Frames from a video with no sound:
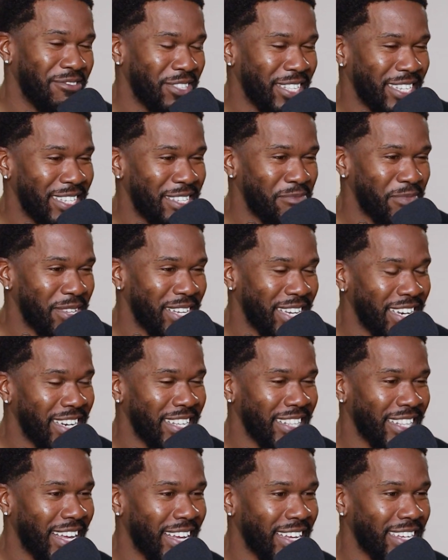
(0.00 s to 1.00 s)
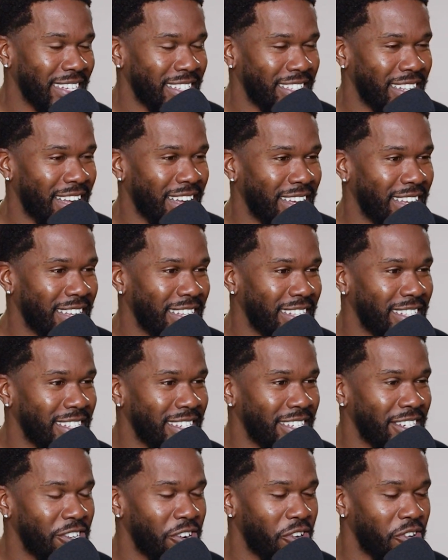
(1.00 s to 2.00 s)
when they see me eating that, it's not,
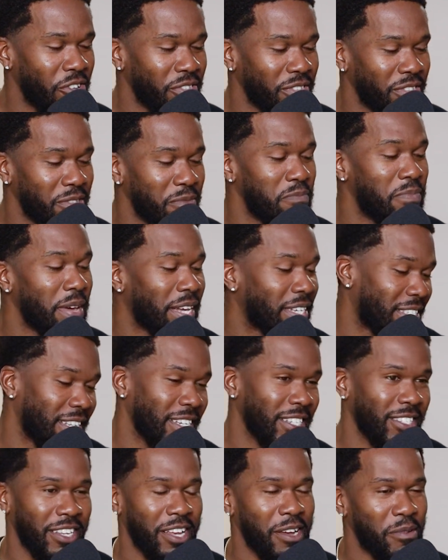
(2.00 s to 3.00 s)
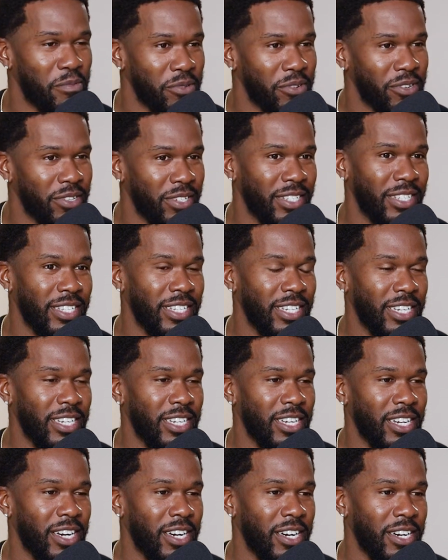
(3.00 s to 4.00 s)
the best example.
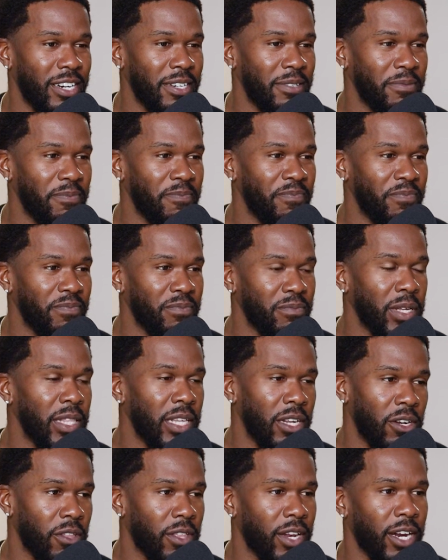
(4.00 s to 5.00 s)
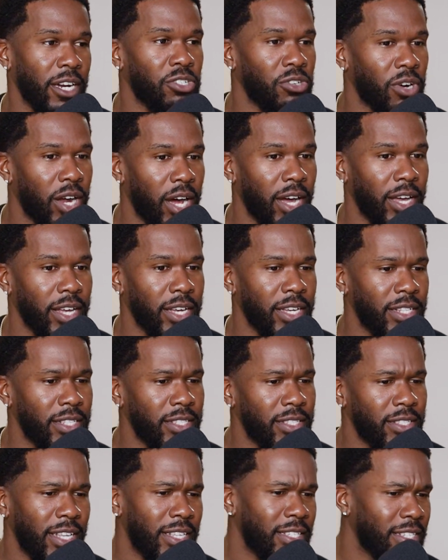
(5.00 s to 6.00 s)
But they know that I try,
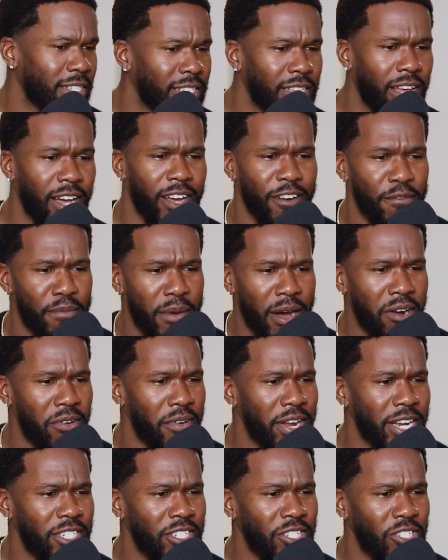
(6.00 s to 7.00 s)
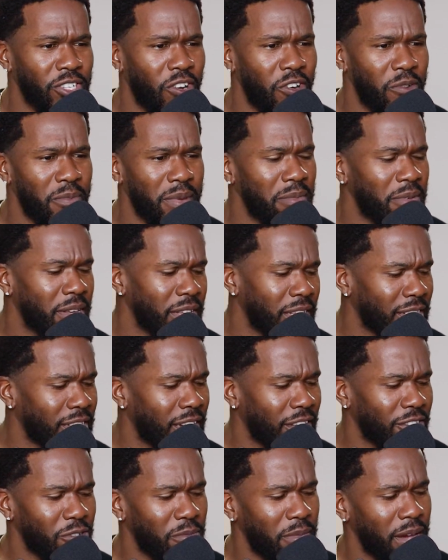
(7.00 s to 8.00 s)
and that's a sign of moderation. So maybe it's
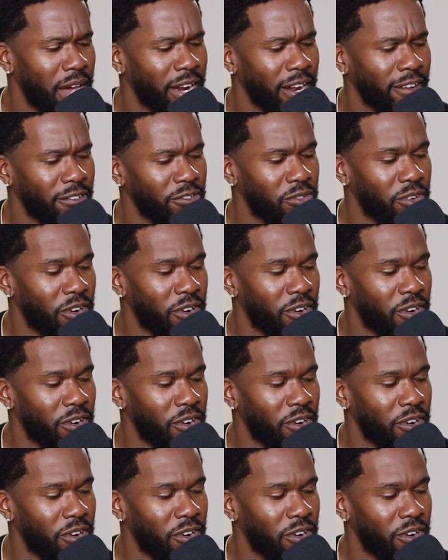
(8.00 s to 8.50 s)
not so bad after